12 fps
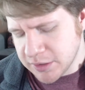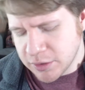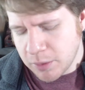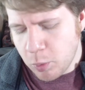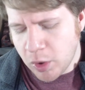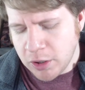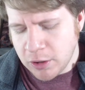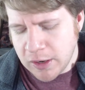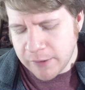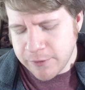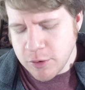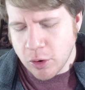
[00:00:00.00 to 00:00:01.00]
So I'm wondering
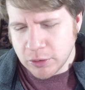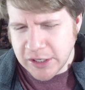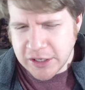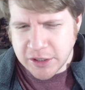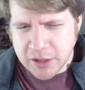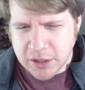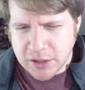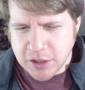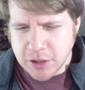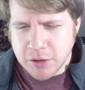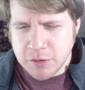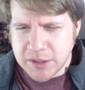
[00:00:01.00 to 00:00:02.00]
if you only
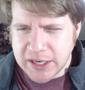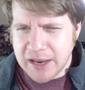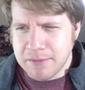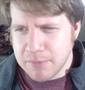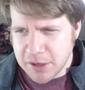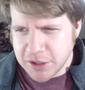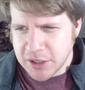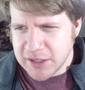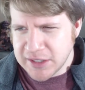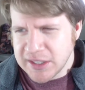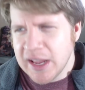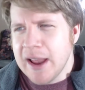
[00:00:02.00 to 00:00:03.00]
do 10
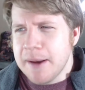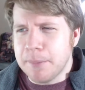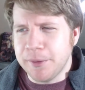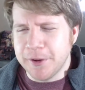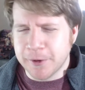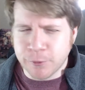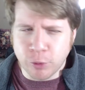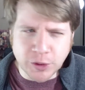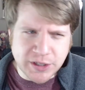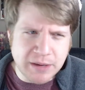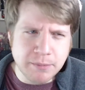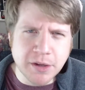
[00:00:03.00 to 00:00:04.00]
missions, but there's
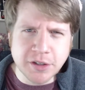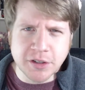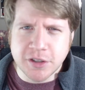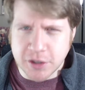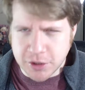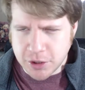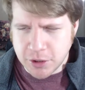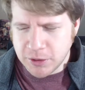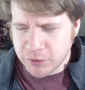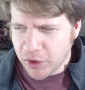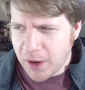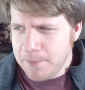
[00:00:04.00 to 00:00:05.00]
14 missions to choose
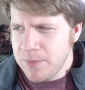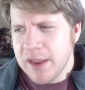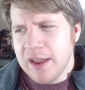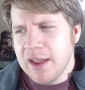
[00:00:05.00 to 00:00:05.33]
from,